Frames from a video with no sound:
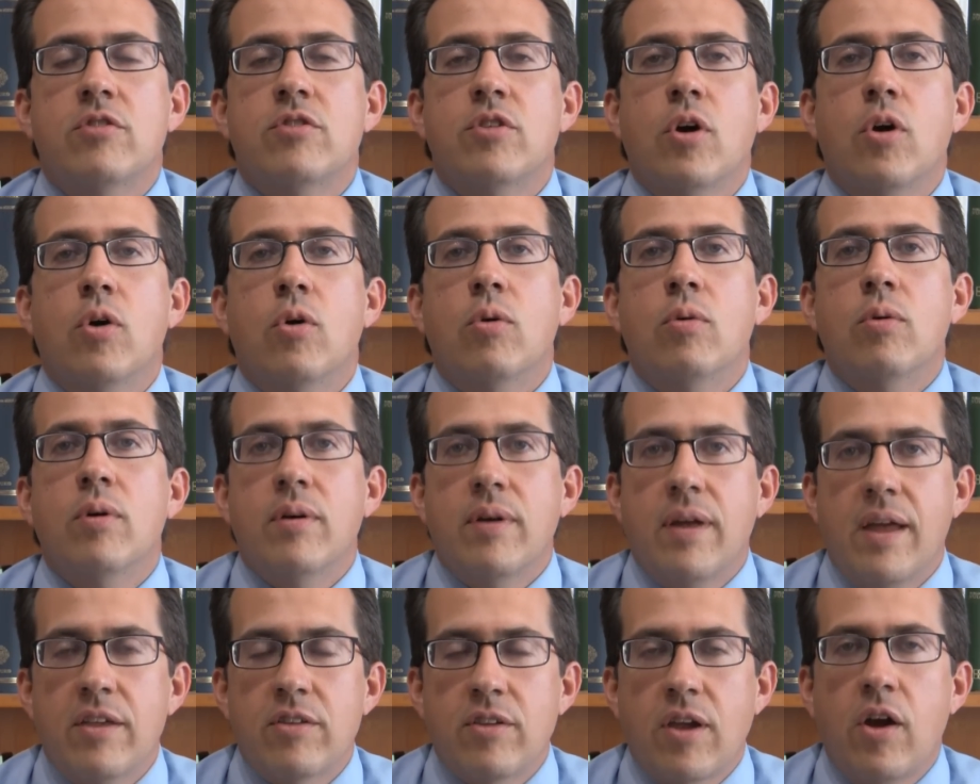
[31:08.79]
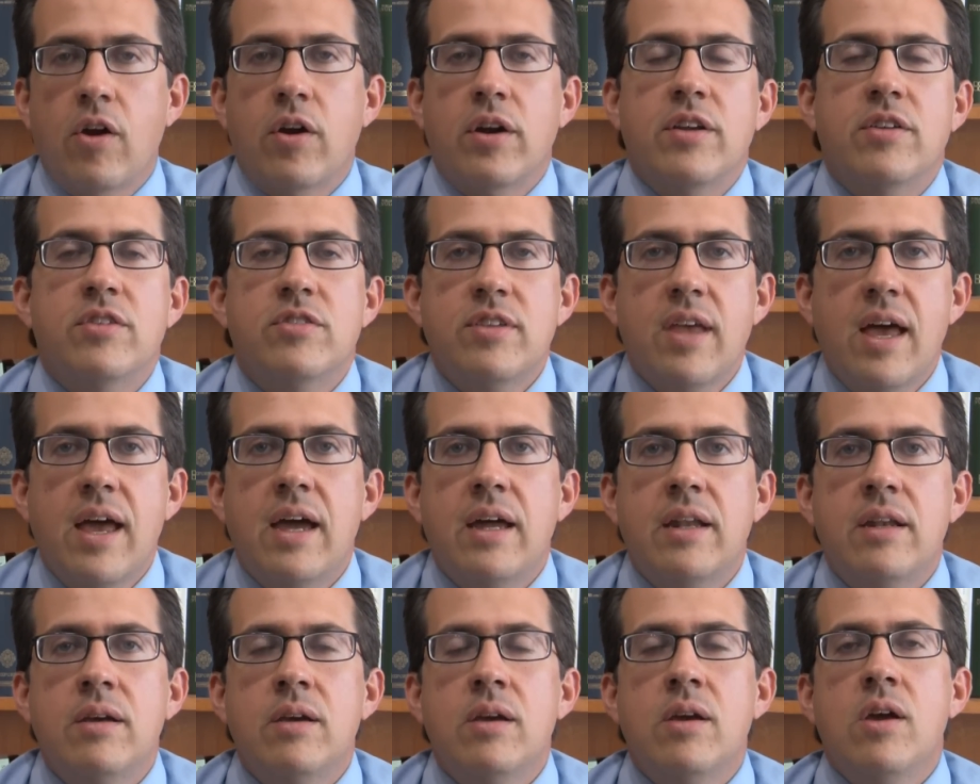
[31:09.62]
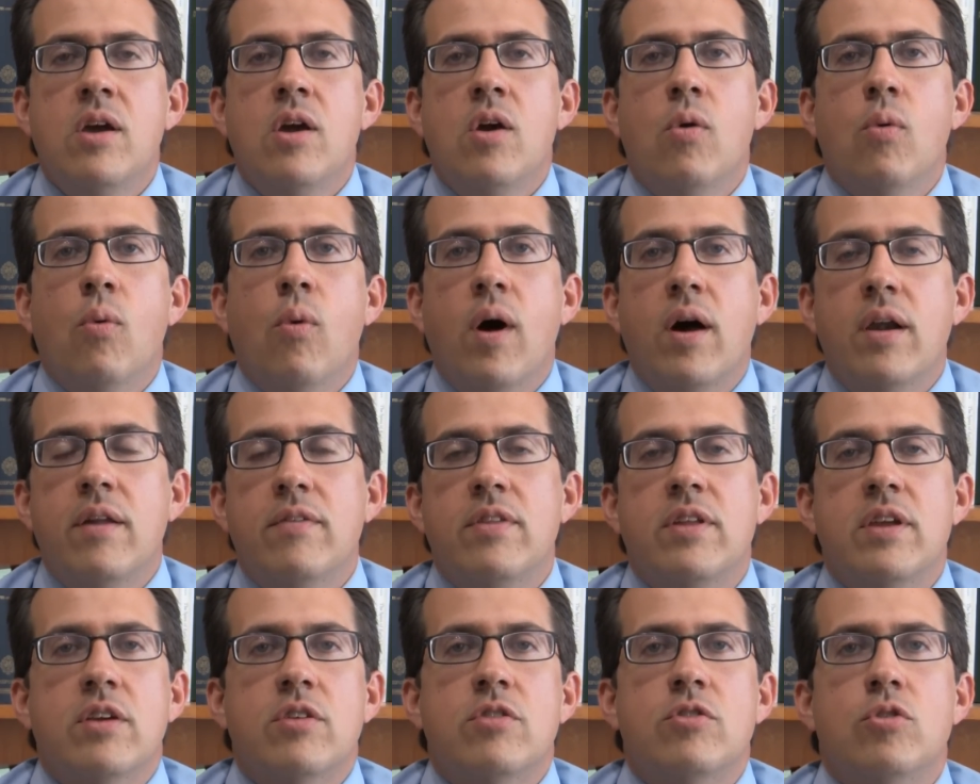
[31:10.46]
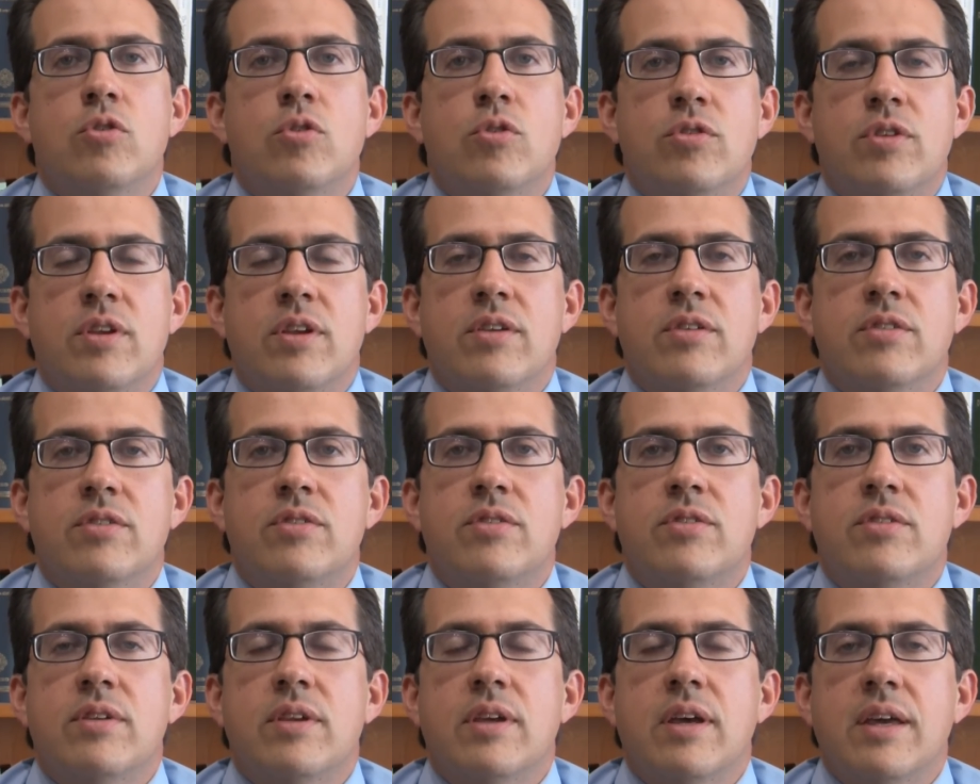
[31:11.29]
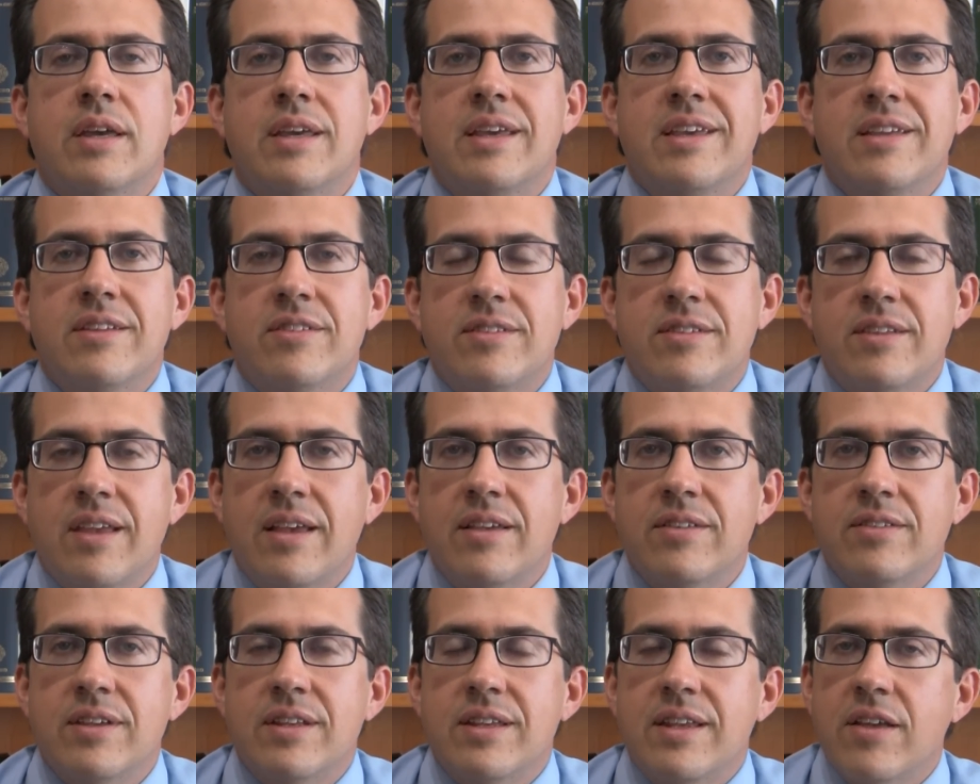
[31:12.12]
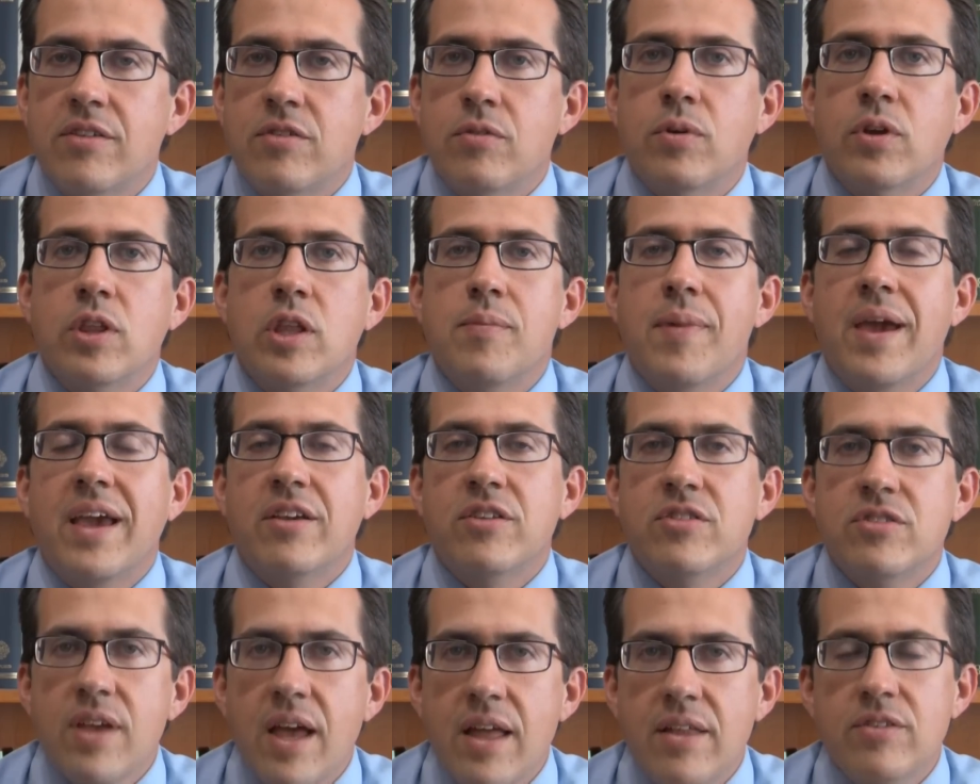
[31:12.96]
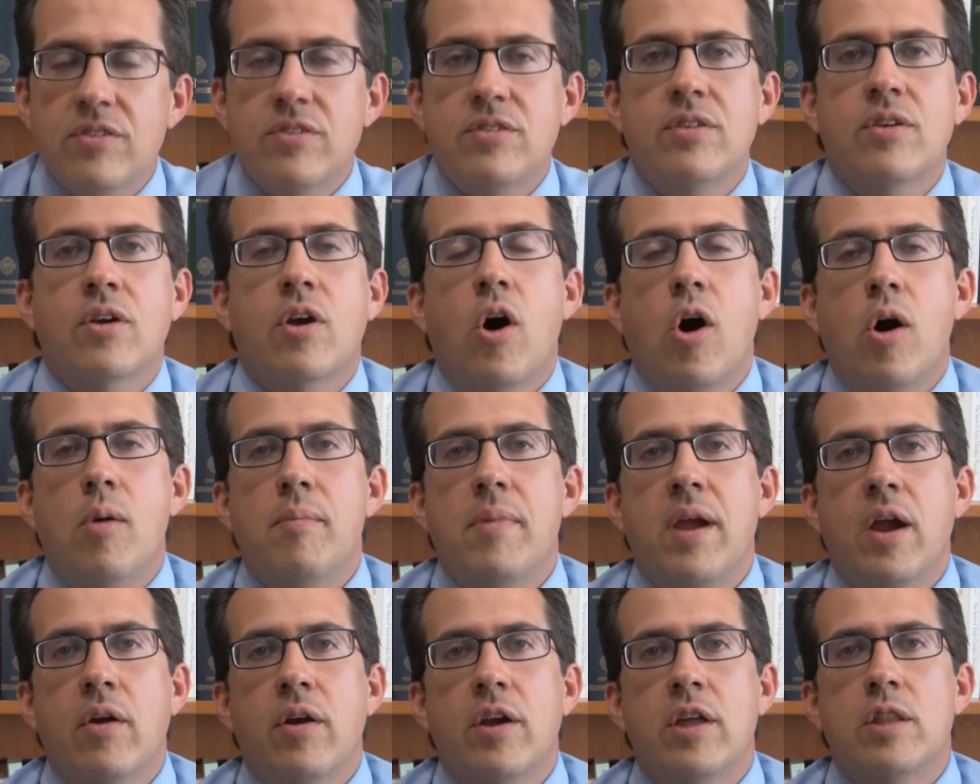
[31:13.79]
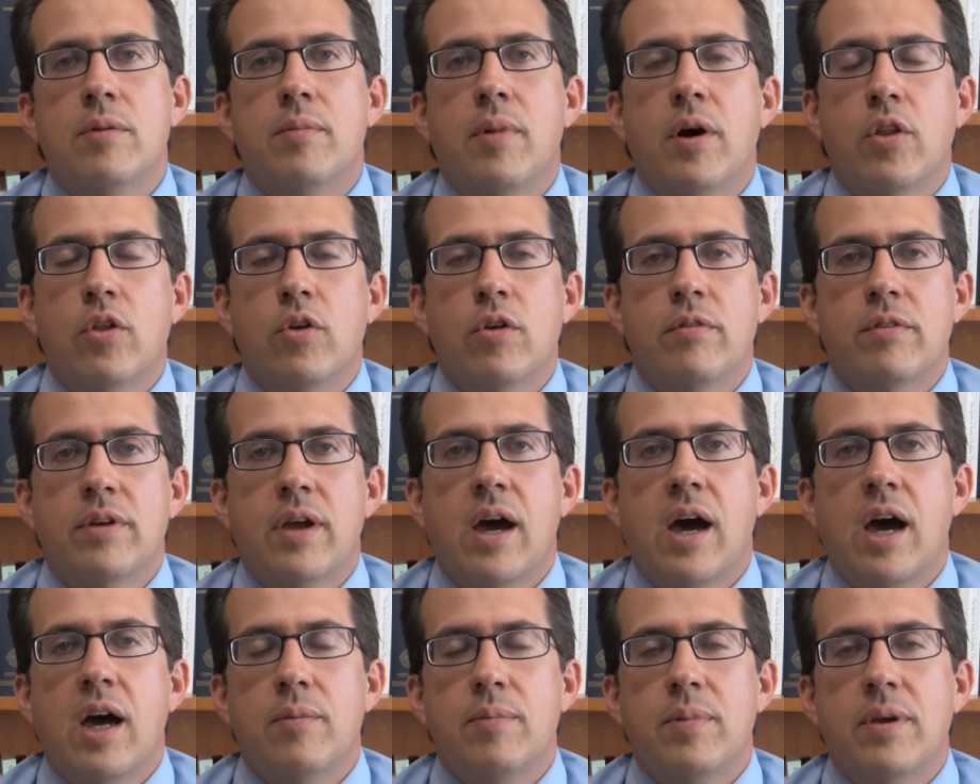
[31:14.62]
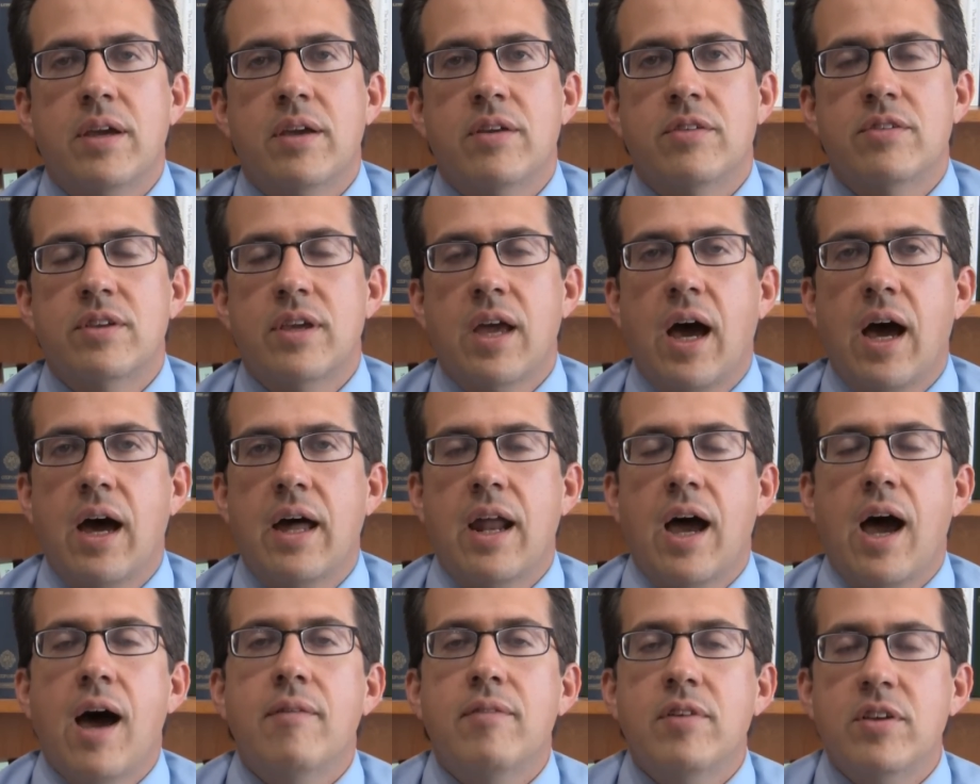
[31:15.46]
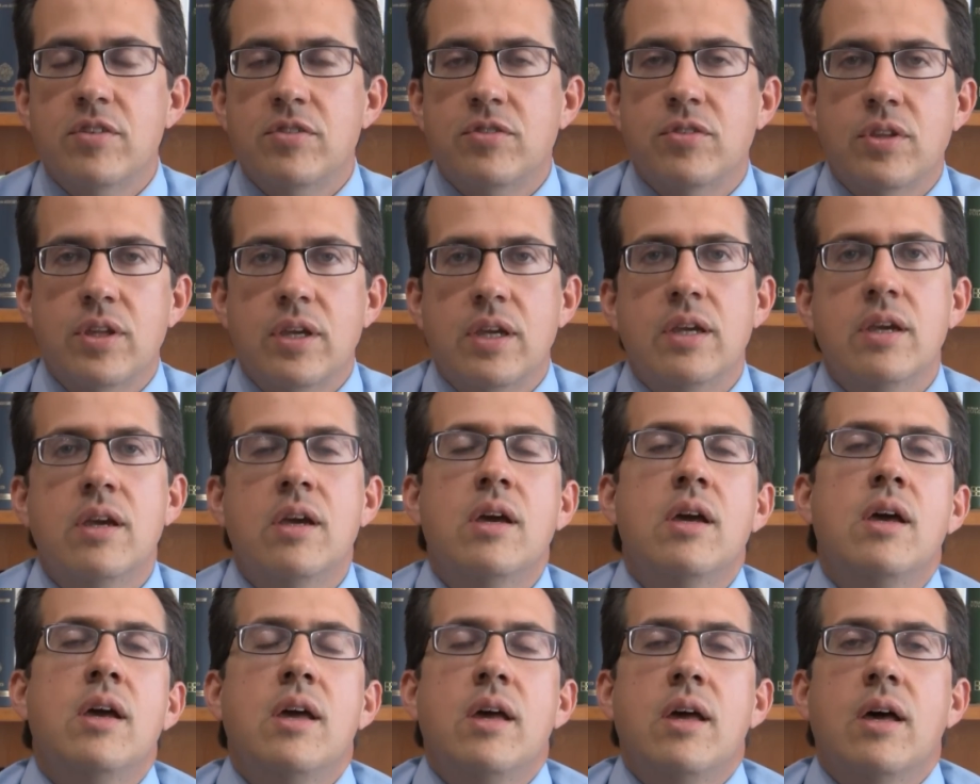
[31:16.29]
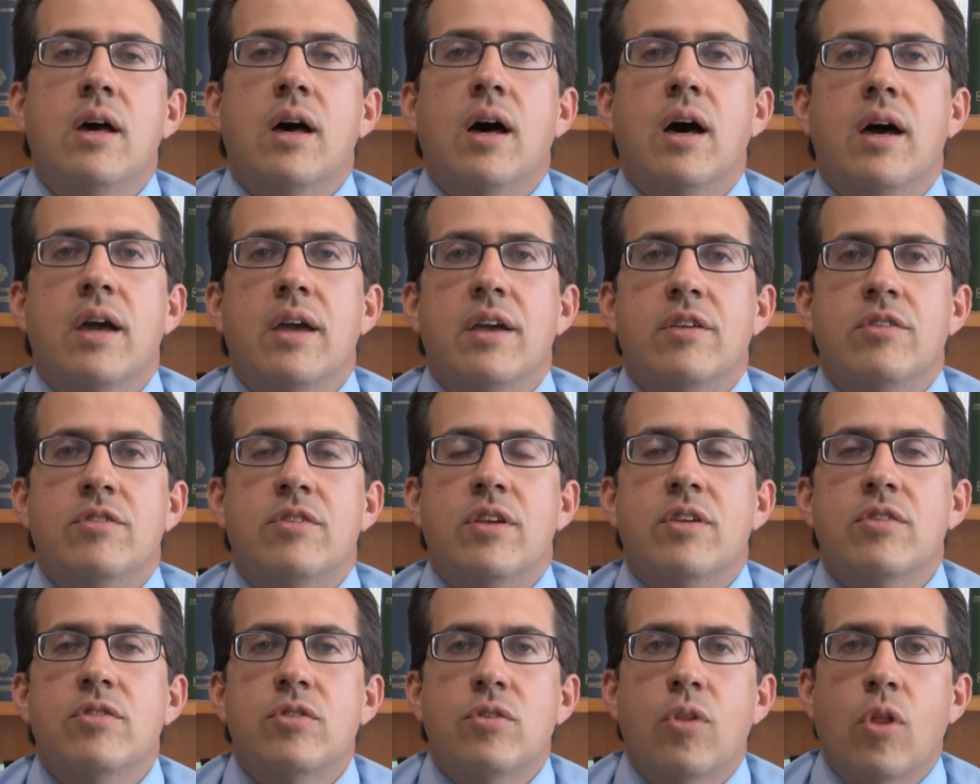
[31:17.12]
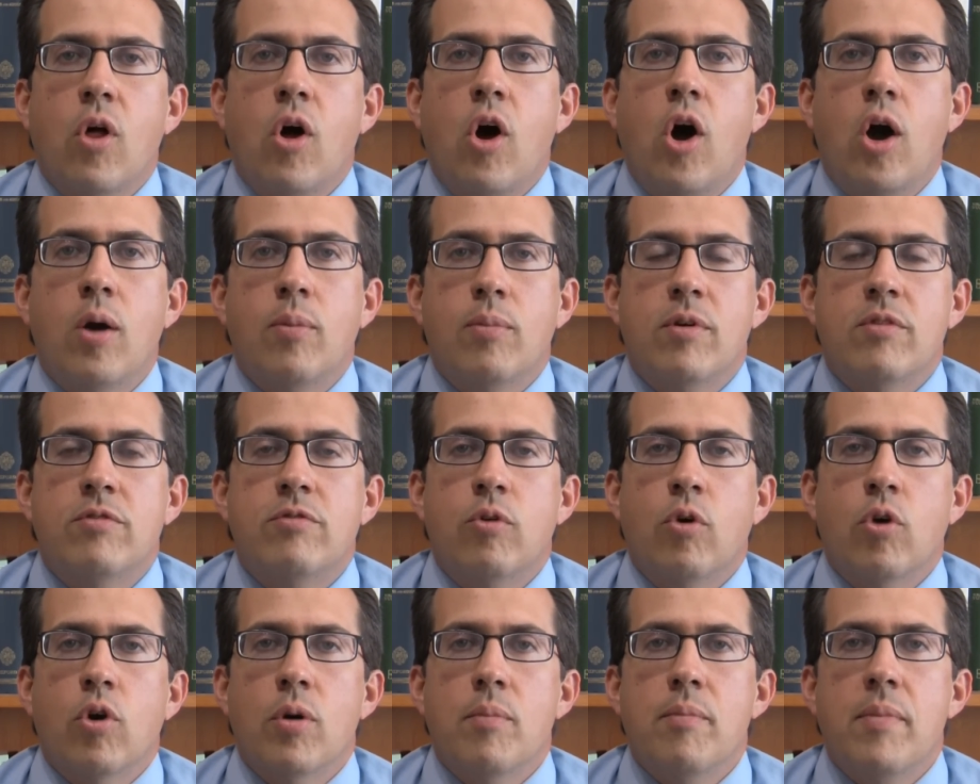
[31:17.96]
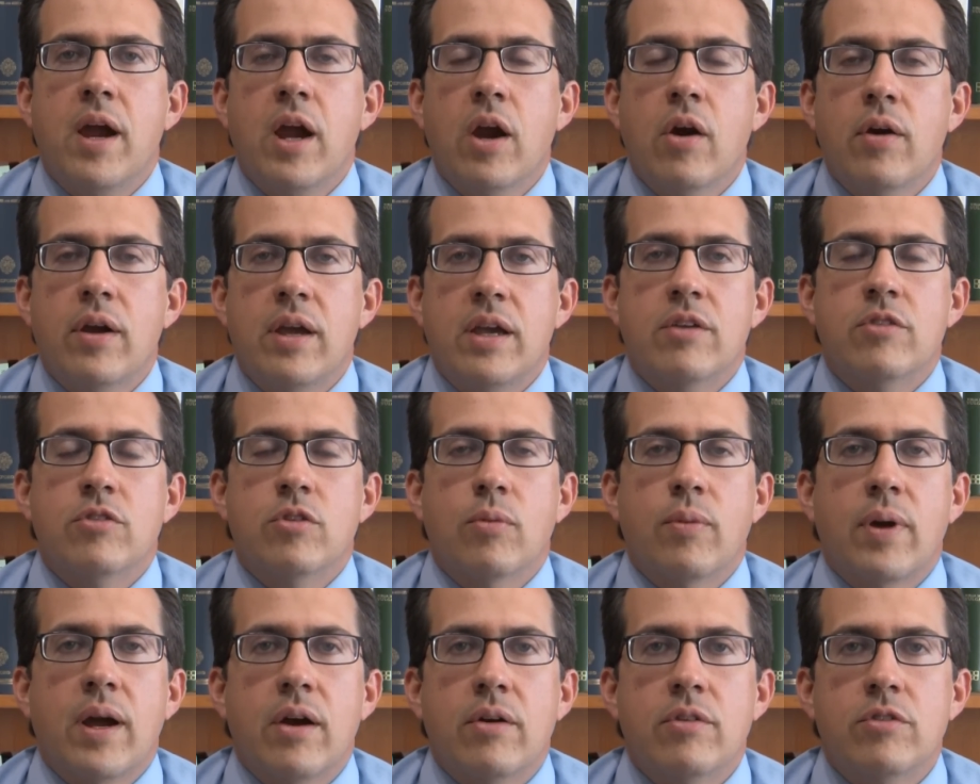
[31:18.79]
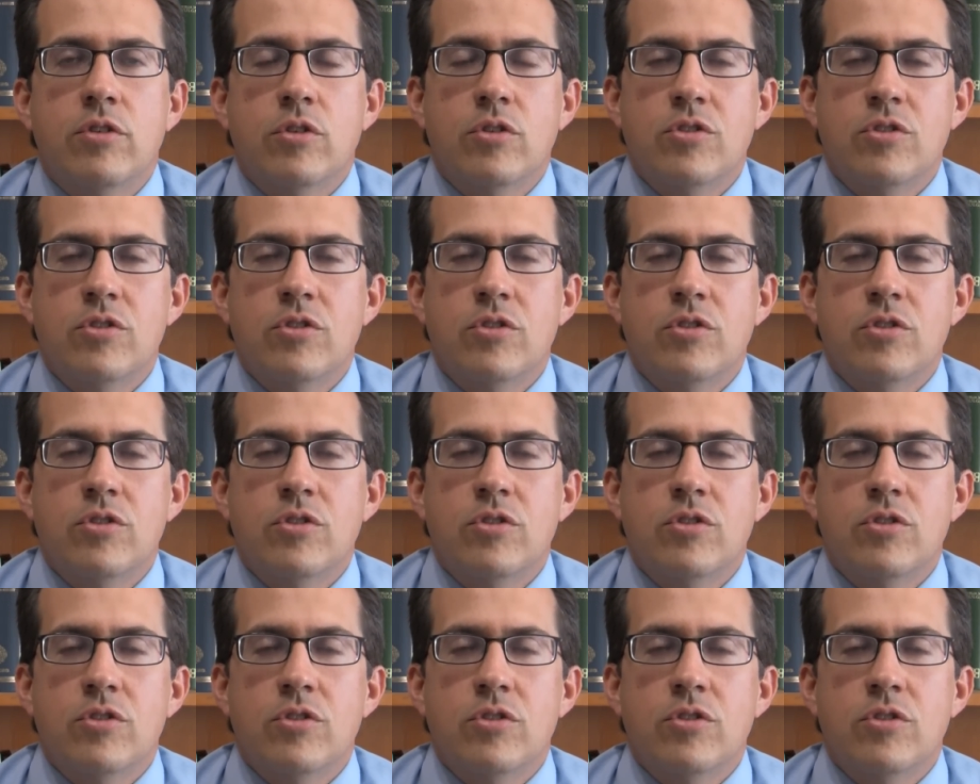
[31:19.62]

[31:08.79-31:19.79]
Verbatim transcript: So as I already said, one of the issues is uh, he says it doesn't really make sense to call Mary the mother of God because God obviously uh, exists long before Mary is around.